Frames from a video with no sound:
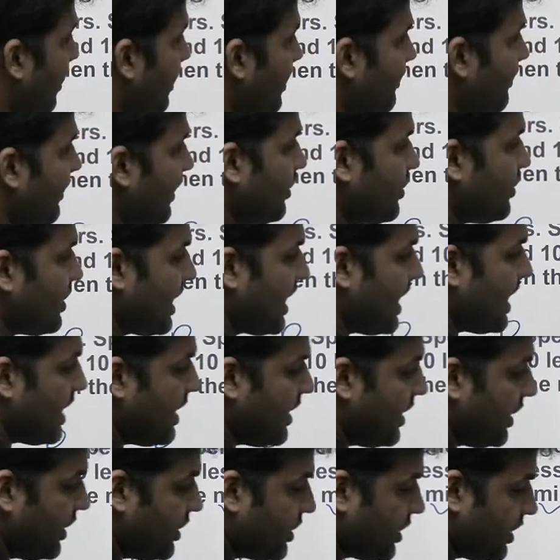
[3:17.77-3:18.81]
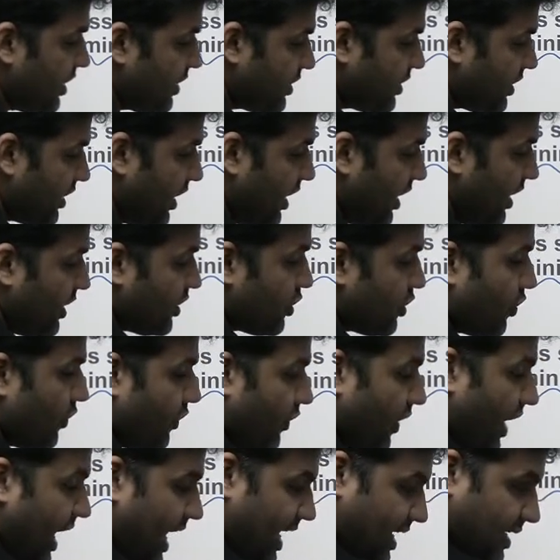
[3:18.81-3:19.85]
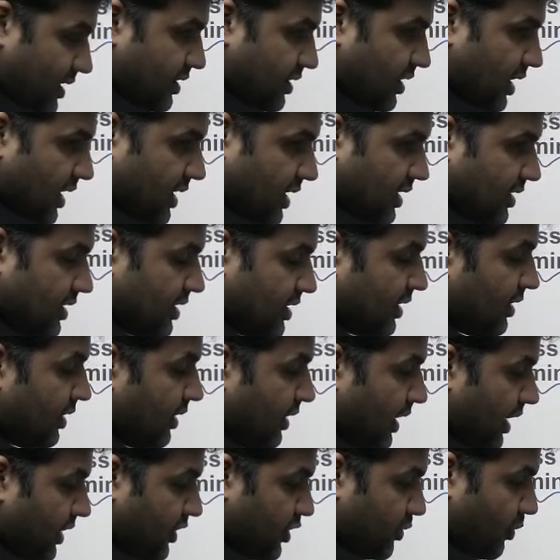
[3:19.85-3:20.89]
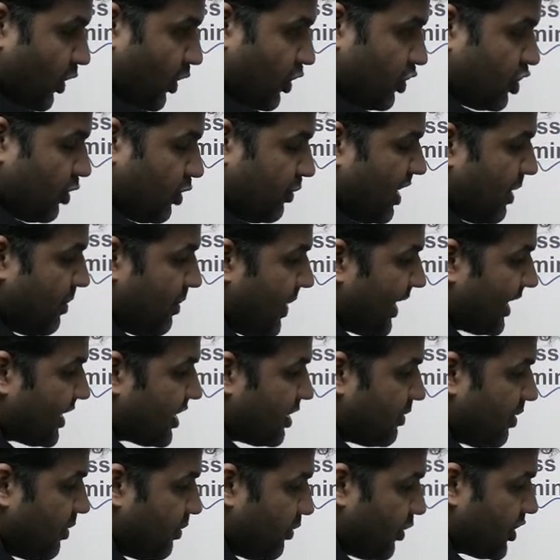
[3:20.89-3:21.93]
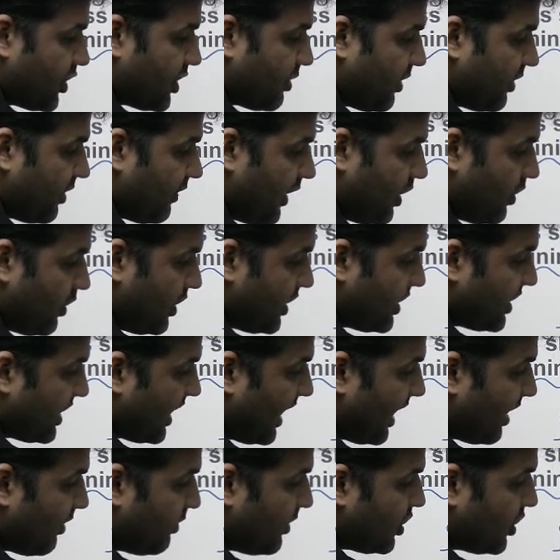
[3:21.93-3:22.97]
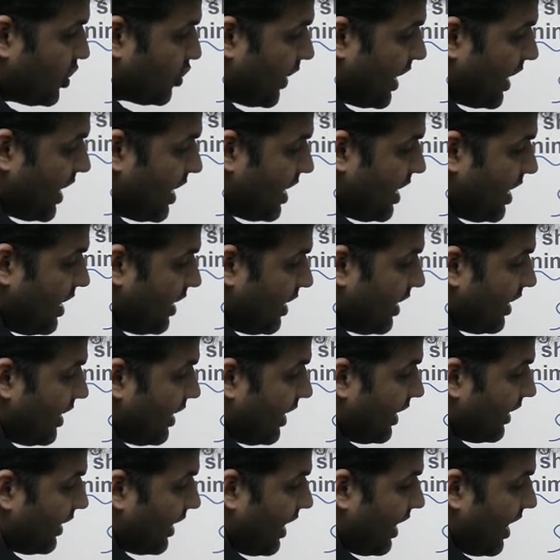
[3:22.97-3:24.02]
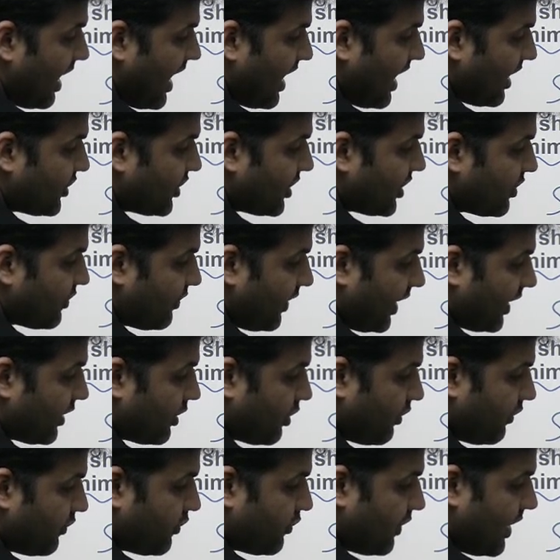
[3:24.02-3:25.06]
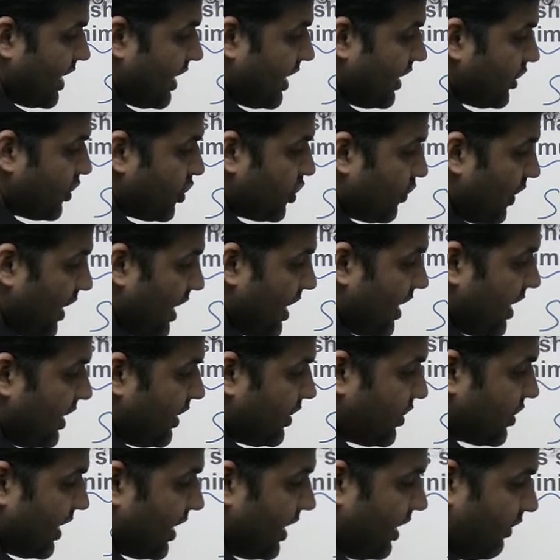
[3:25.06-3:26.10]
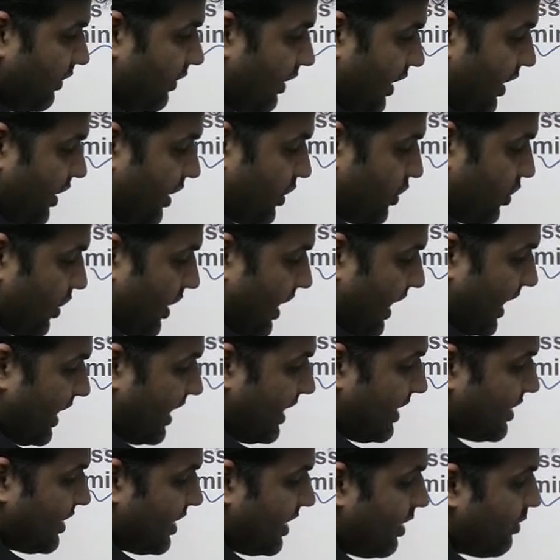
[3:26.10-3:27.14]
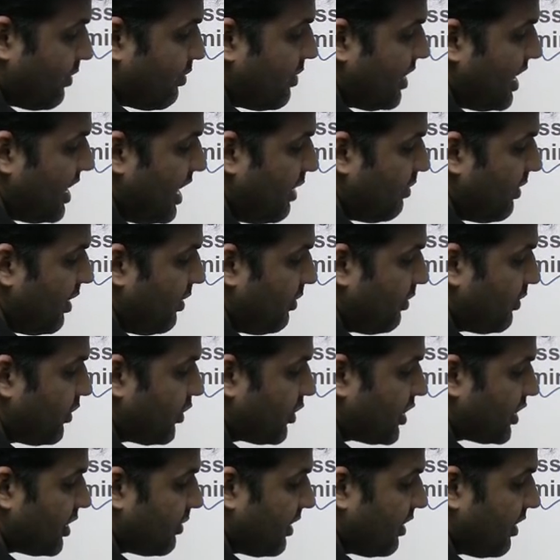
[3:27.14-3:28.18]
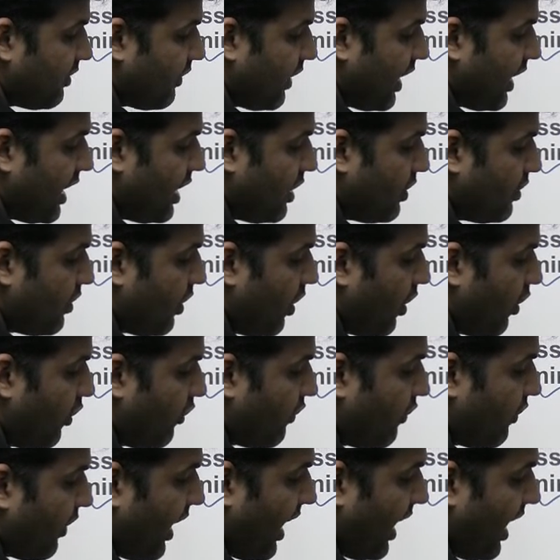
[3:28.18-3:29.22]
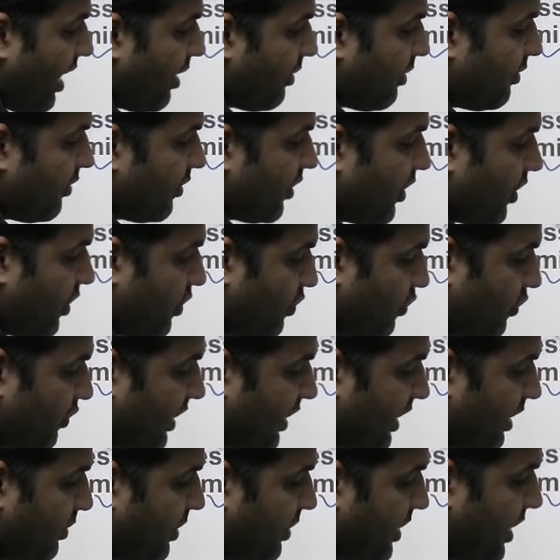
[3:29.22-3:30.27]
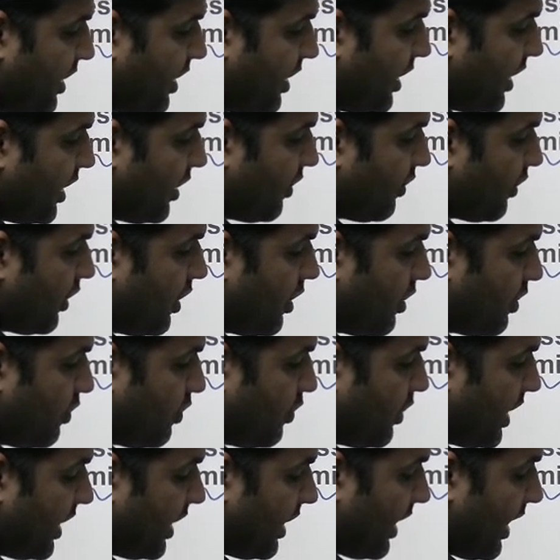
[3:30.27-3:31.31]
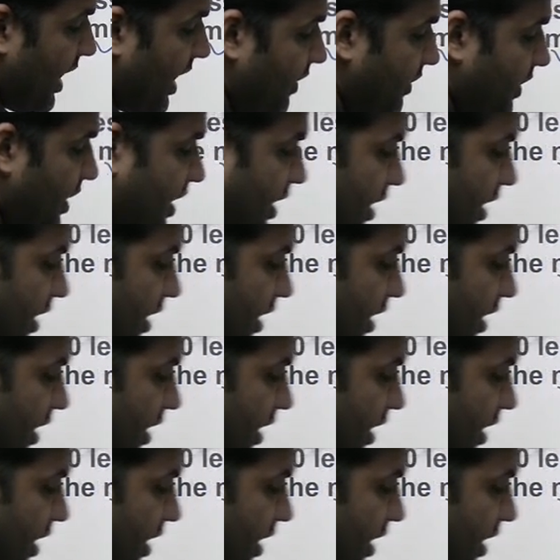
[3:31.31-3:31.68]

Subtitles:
values are integers. So if x is supposed to be the maximum possible value, it can be 20. The largest factor of 20 is 20 itself. So can I say the minimum possible value of m will be equal to 11?